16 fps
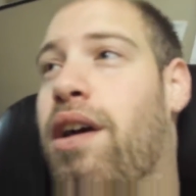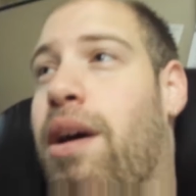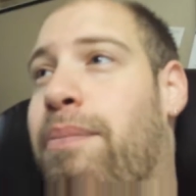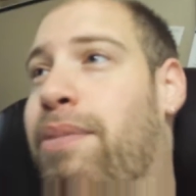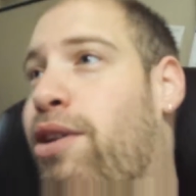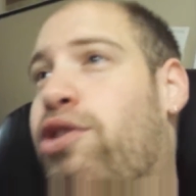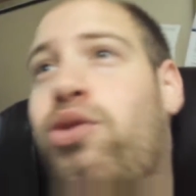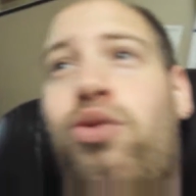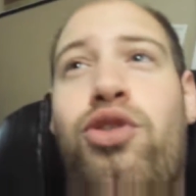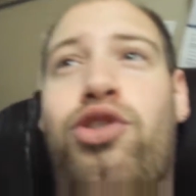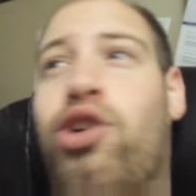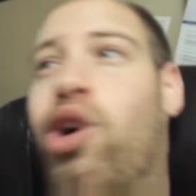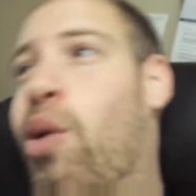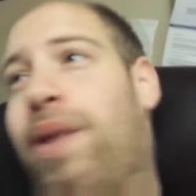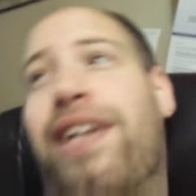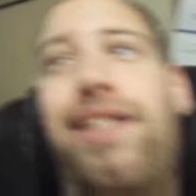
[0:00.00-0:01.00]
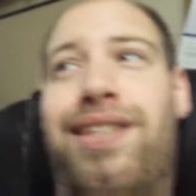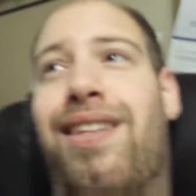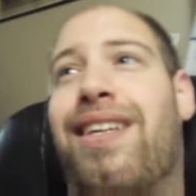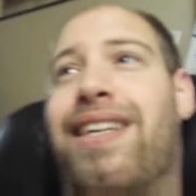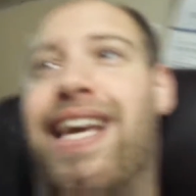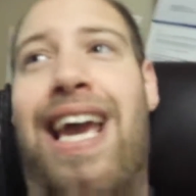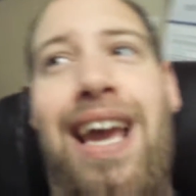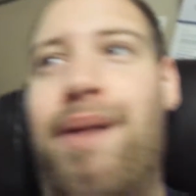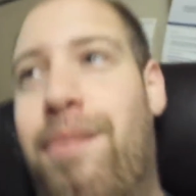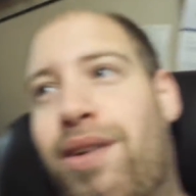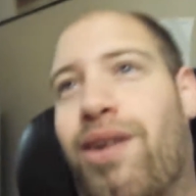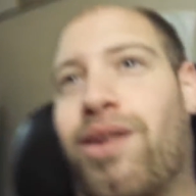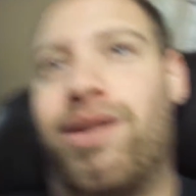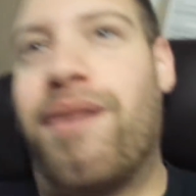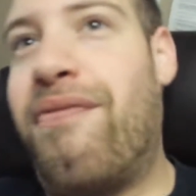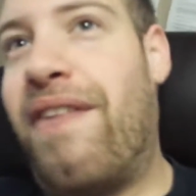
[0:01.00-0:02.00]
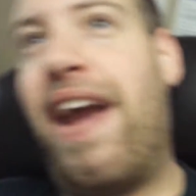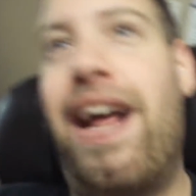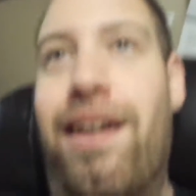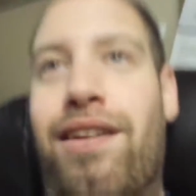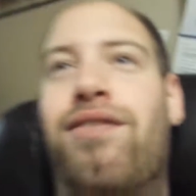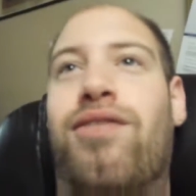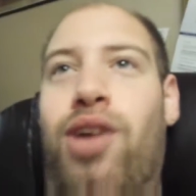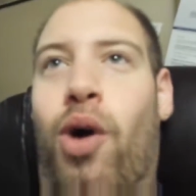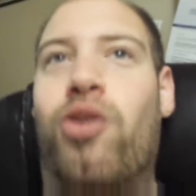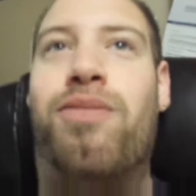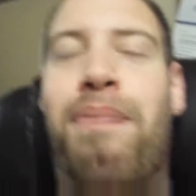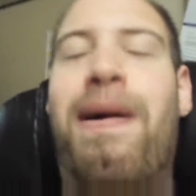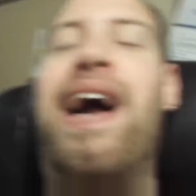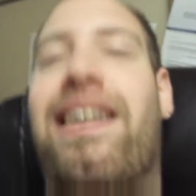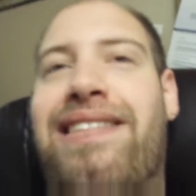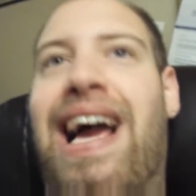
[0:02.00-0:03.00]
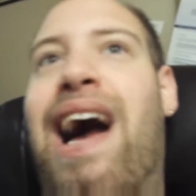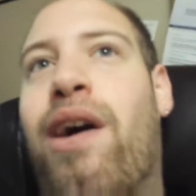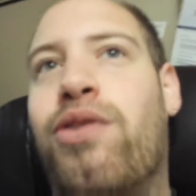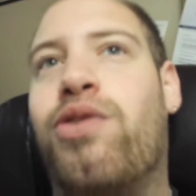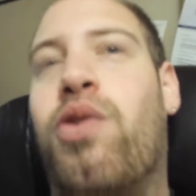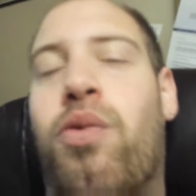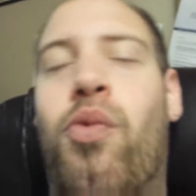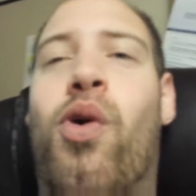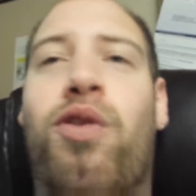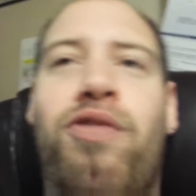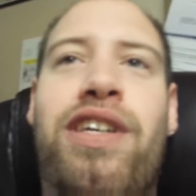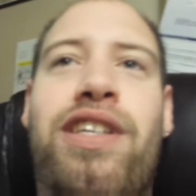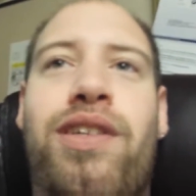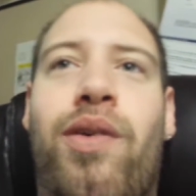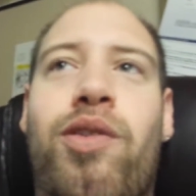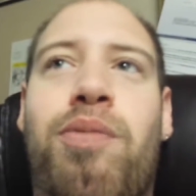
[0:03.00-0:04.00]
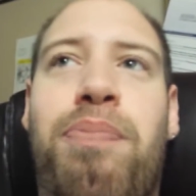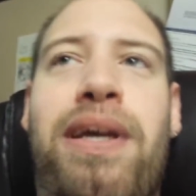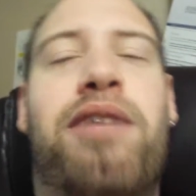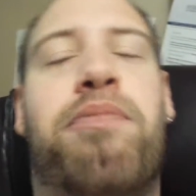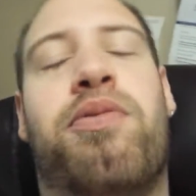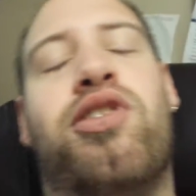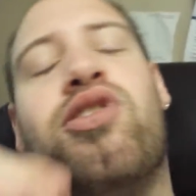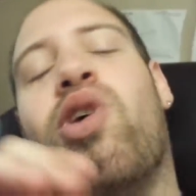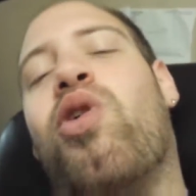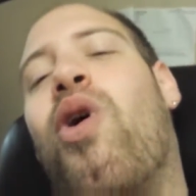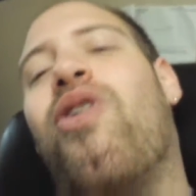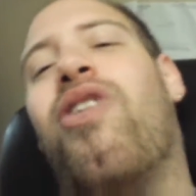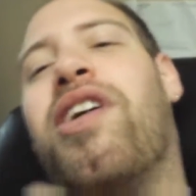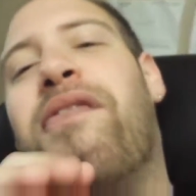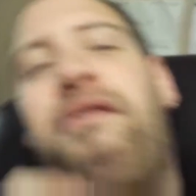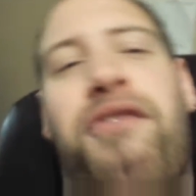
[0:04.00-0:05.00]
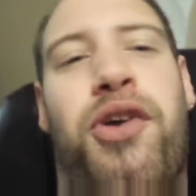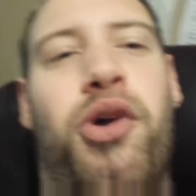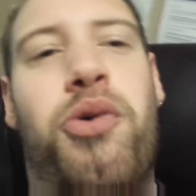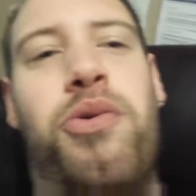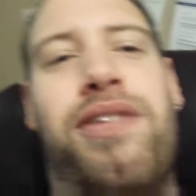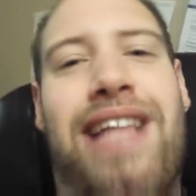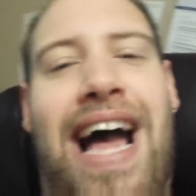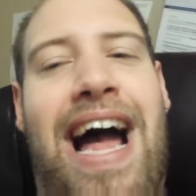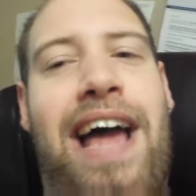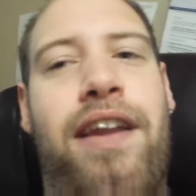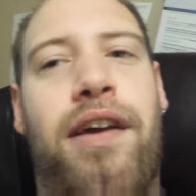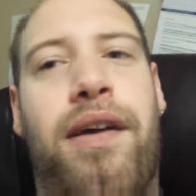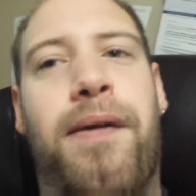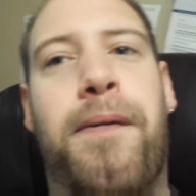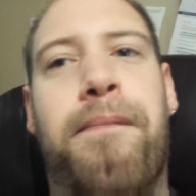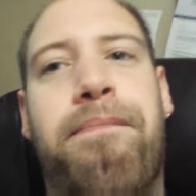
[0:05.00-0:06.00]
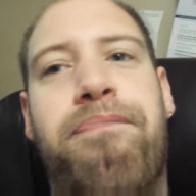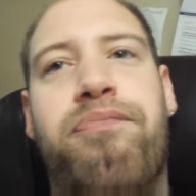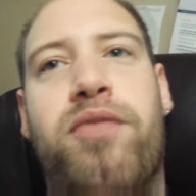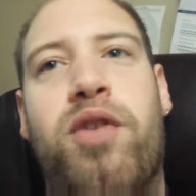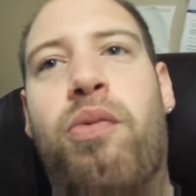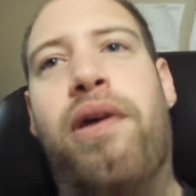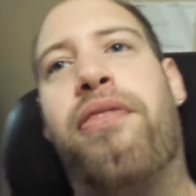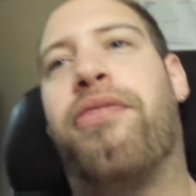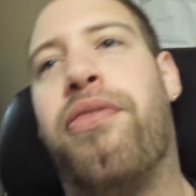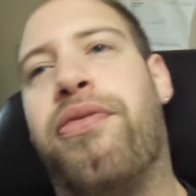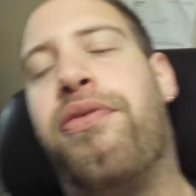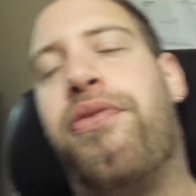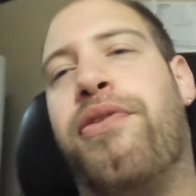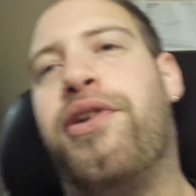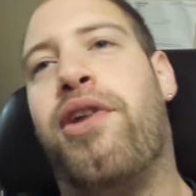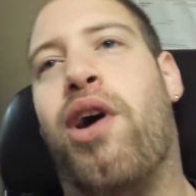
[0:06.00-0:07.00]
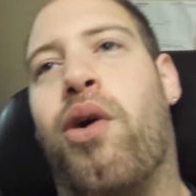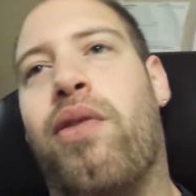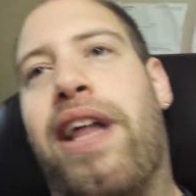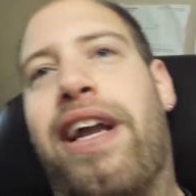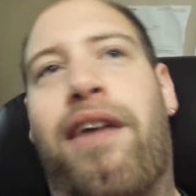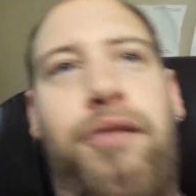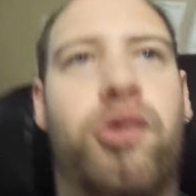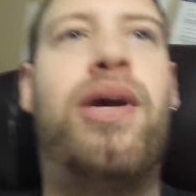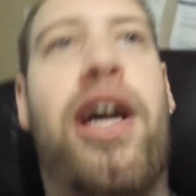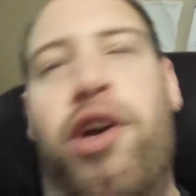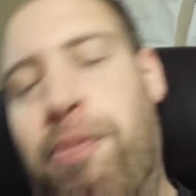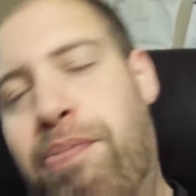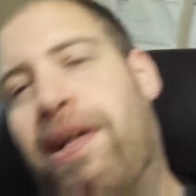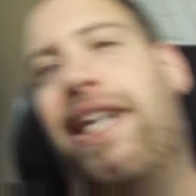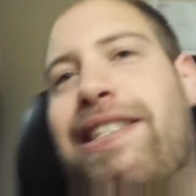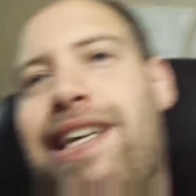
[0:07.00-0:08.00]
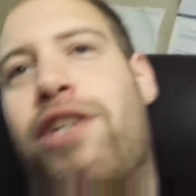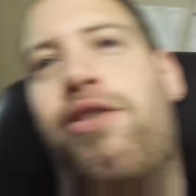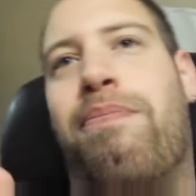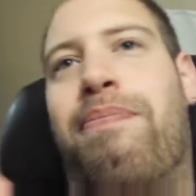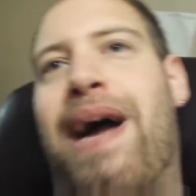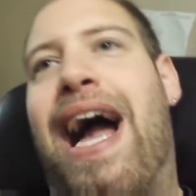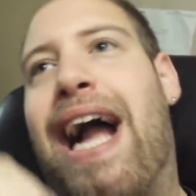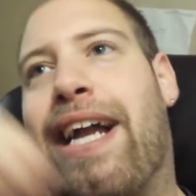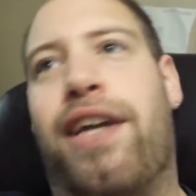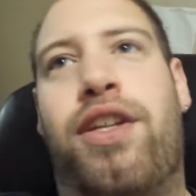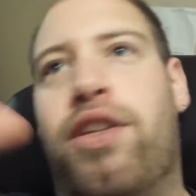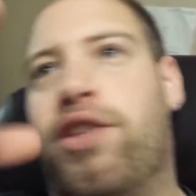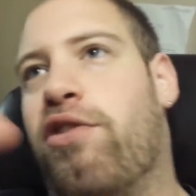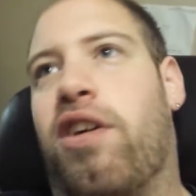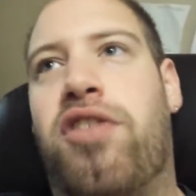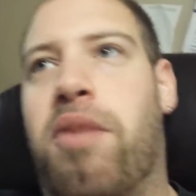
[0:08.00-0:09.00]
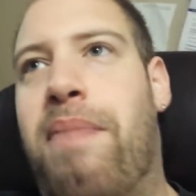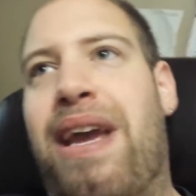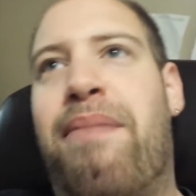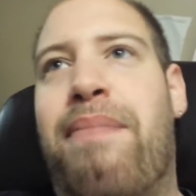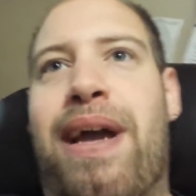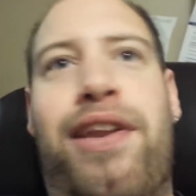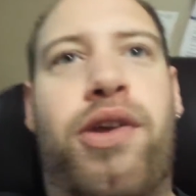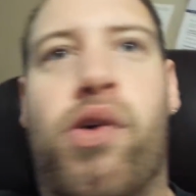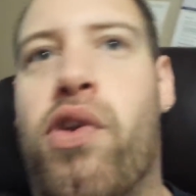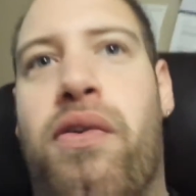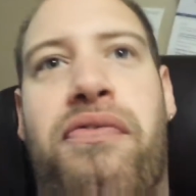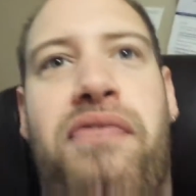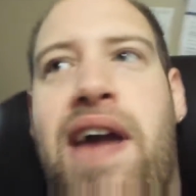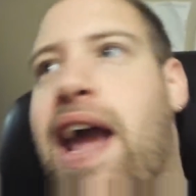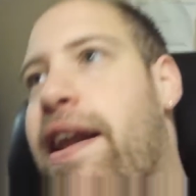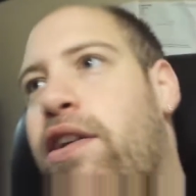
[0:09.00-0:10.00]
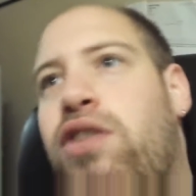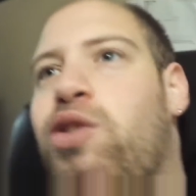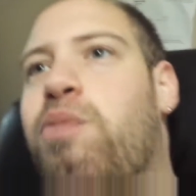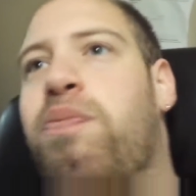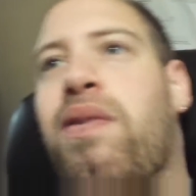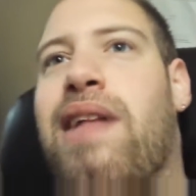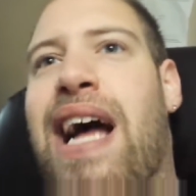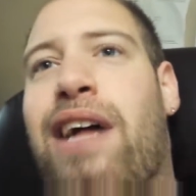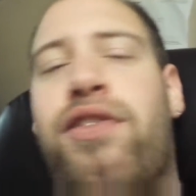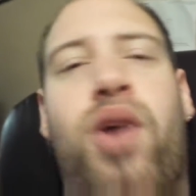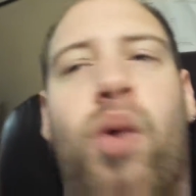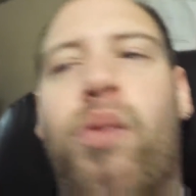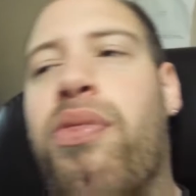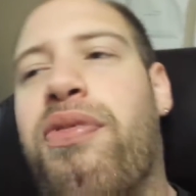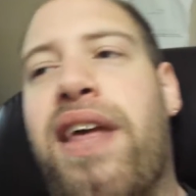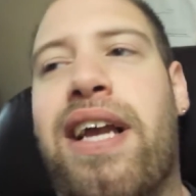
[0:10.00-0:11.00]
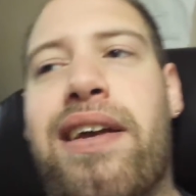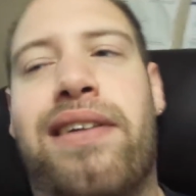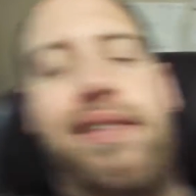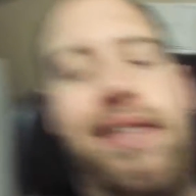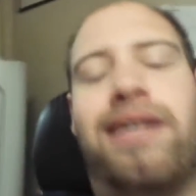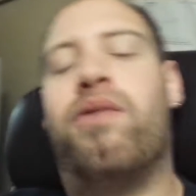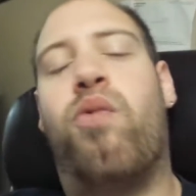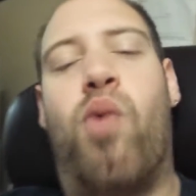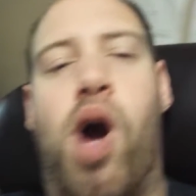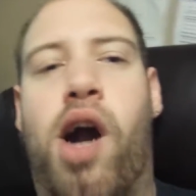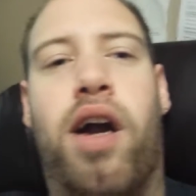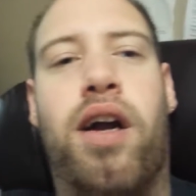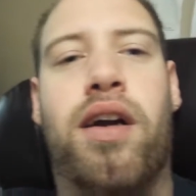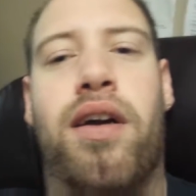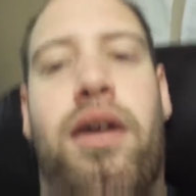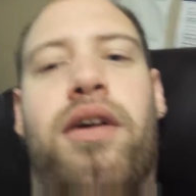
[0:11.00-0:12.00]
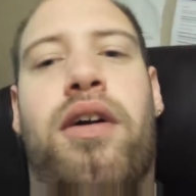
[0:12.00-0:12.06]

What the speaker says: But as soon as you go into the game, your fan goes back down to a more reasonable speed. So don't confuse that with, if you get your PlayStation back and you're on the main menu and your fan is super loud, don't think it didn't work.